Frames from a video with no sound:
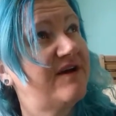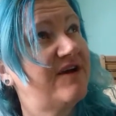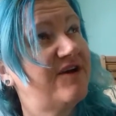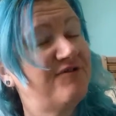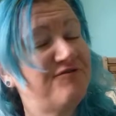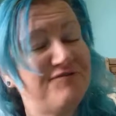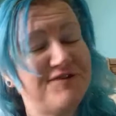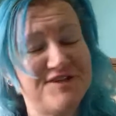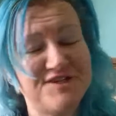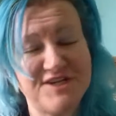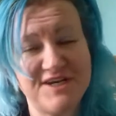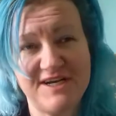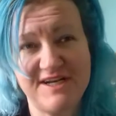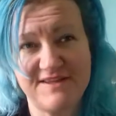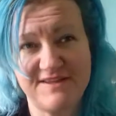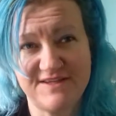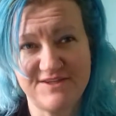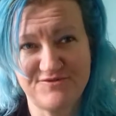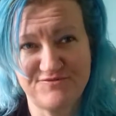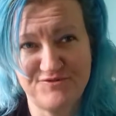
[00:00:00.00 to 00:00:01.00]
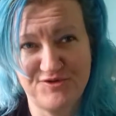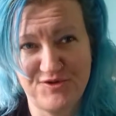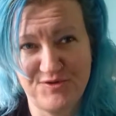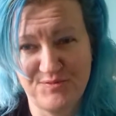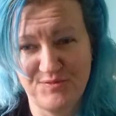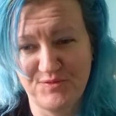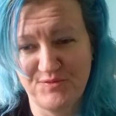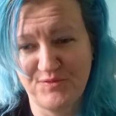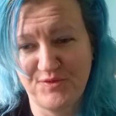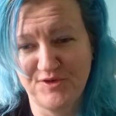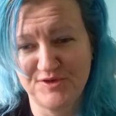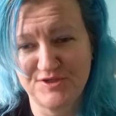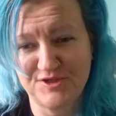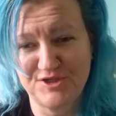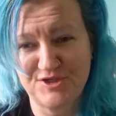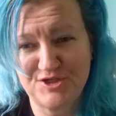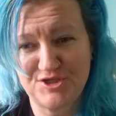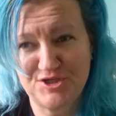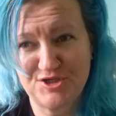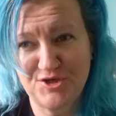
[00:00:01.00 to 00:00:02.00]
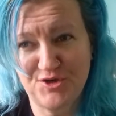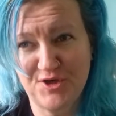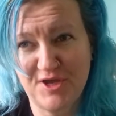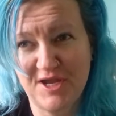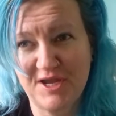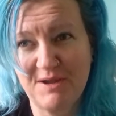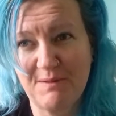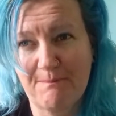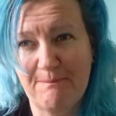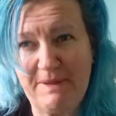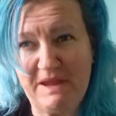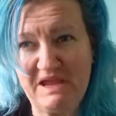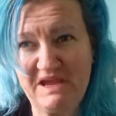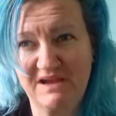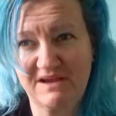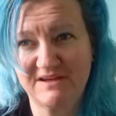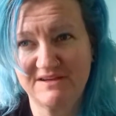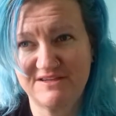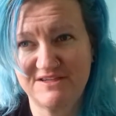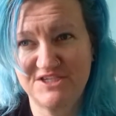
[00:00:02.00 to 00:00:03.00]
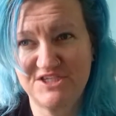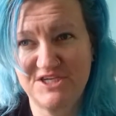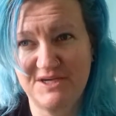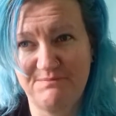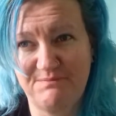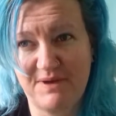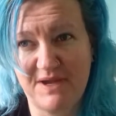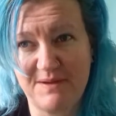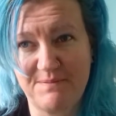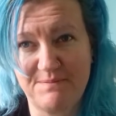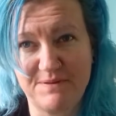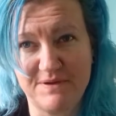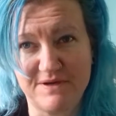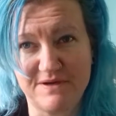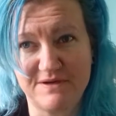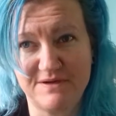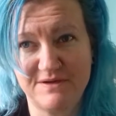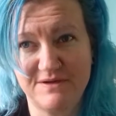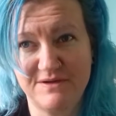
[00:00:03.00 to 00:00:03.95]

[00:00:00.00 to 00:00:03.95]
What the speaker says: Originally this room was shocking pink chip paper